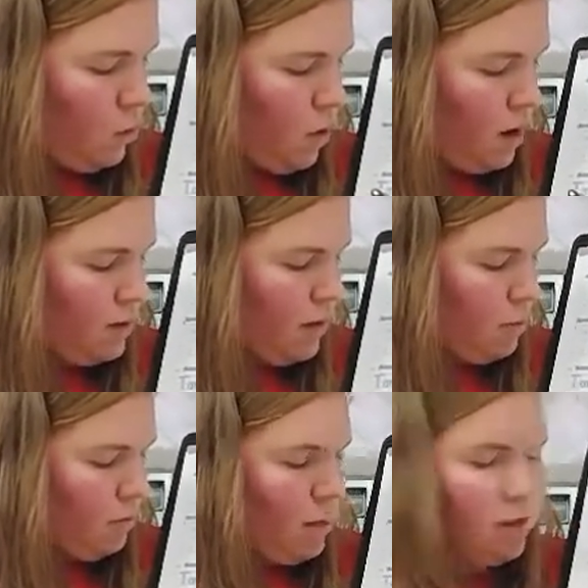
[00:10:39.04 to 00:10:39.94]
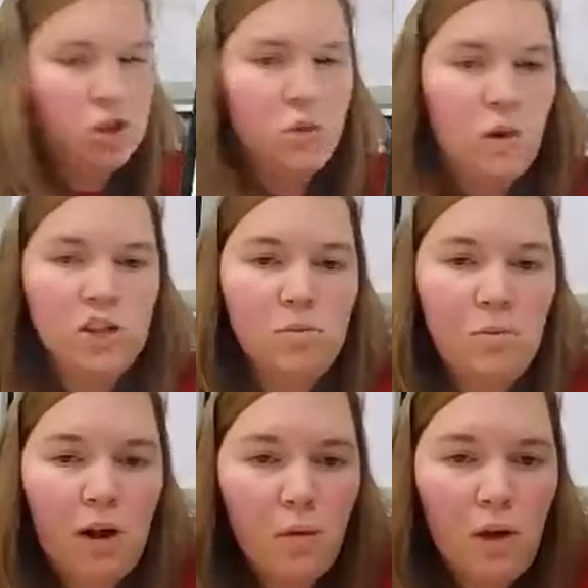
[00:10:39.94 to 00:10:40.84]
What type of punctuation
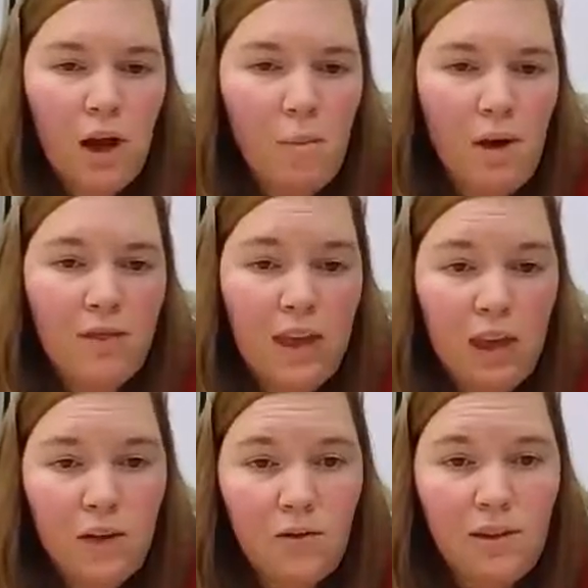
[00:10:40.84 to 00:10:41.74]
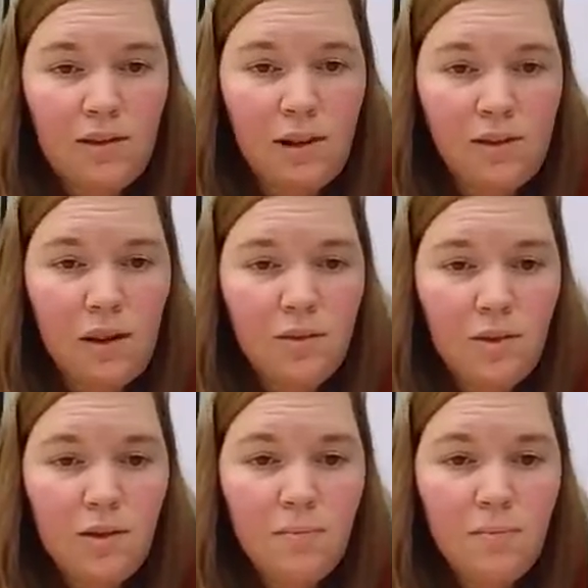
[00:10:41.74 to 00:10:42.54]
mark will come at the end of the sentence?